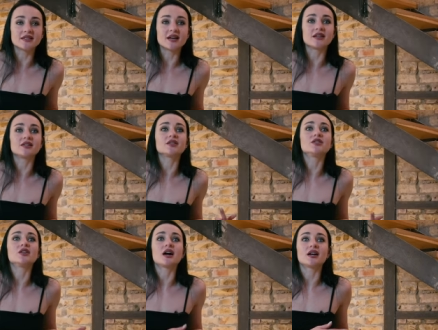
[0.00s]
started to
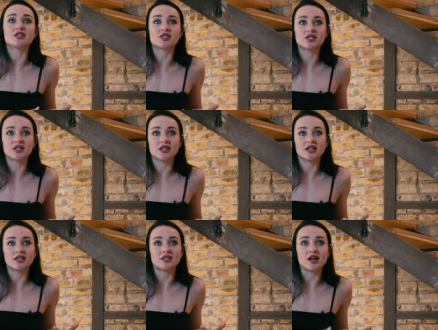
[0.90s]
judge
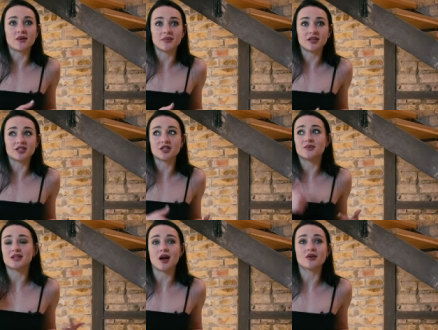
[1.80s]

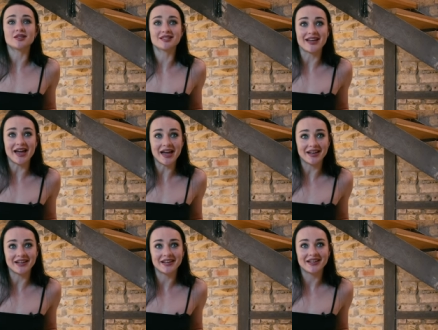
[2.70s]
championships outside.